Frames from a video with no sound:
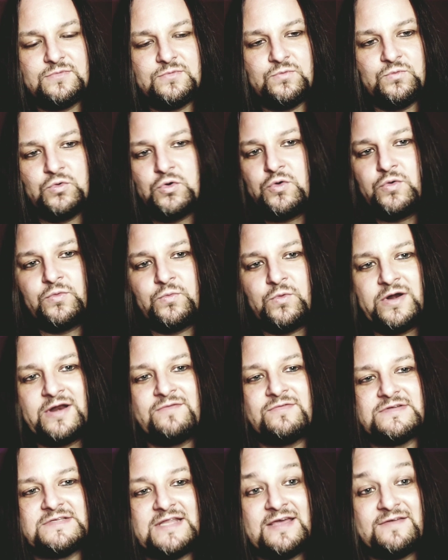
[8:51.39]
ruin
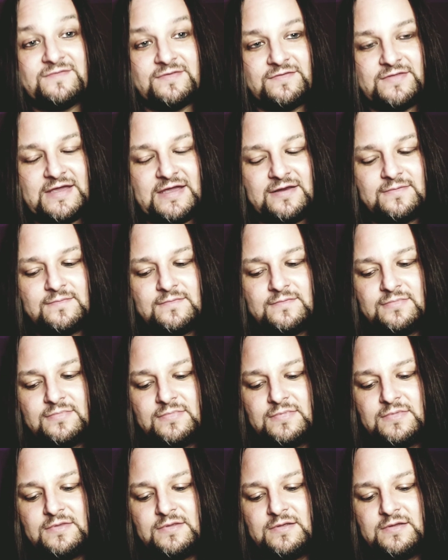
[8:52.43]
whatever's left of it.
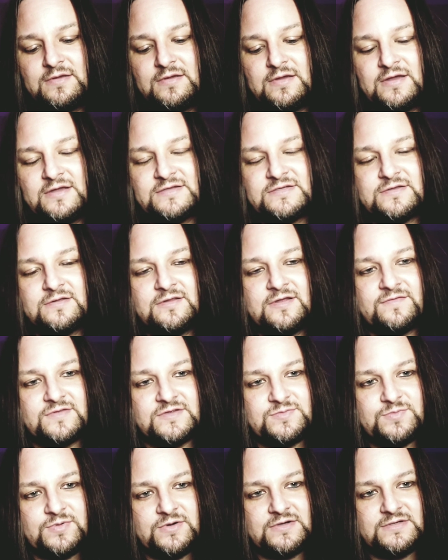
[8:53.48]
I still love this
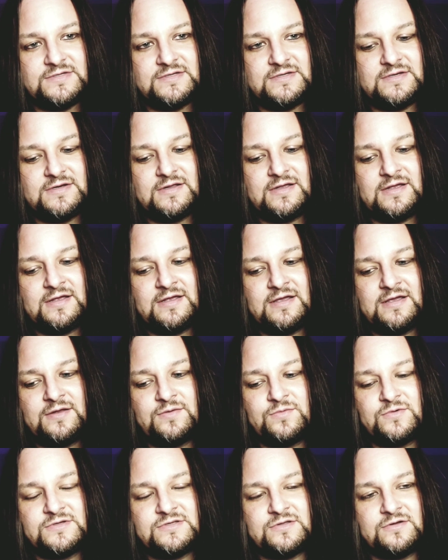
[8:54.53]
person and
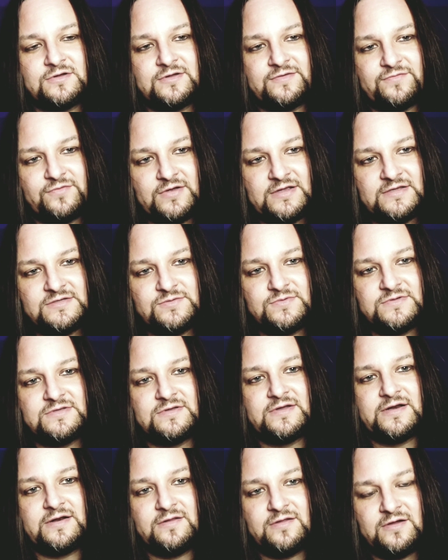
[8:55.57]
we're still good friends we still
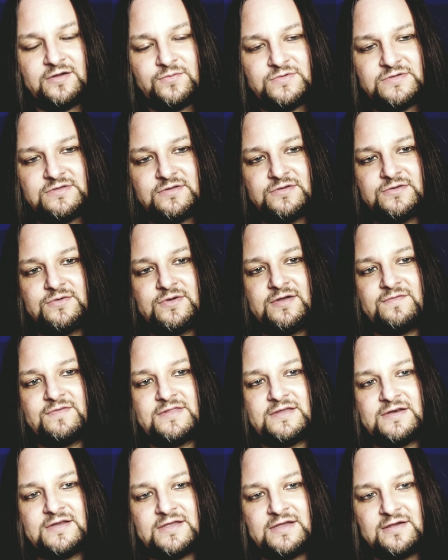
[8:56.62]
get along. We still do
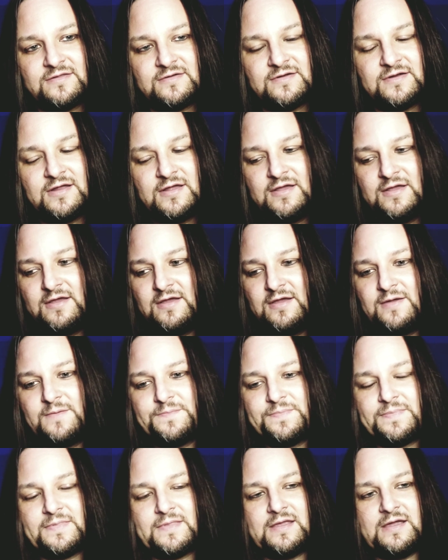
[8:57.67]
everything together.
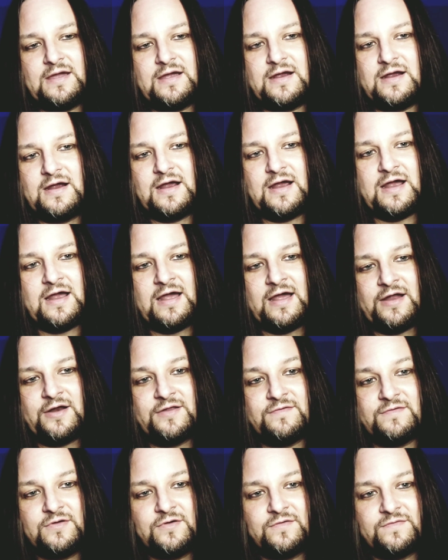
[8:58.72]
I don't
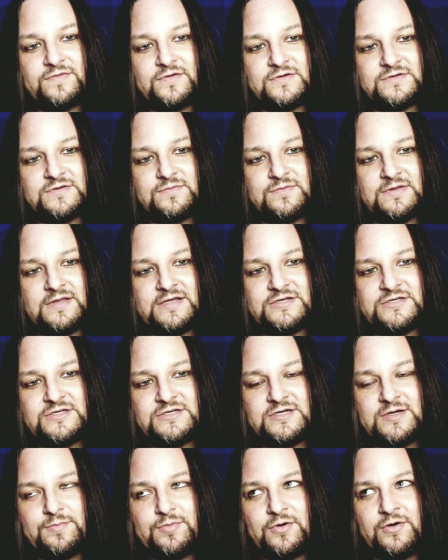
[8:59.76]
even know if there's a
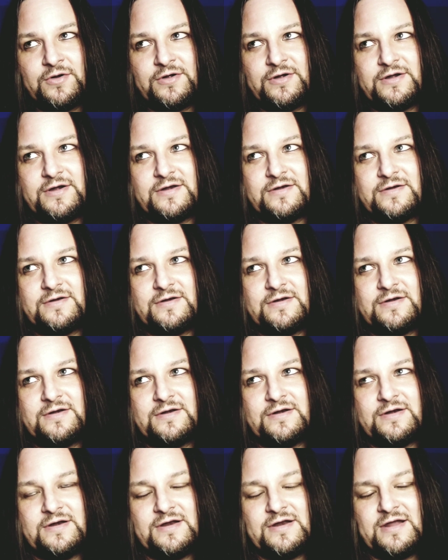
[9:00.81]
relationship or
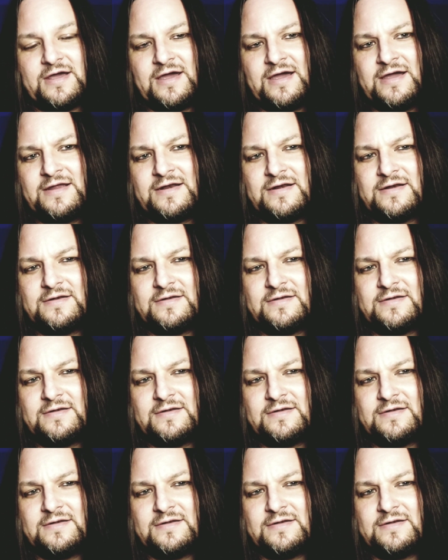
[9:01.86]
not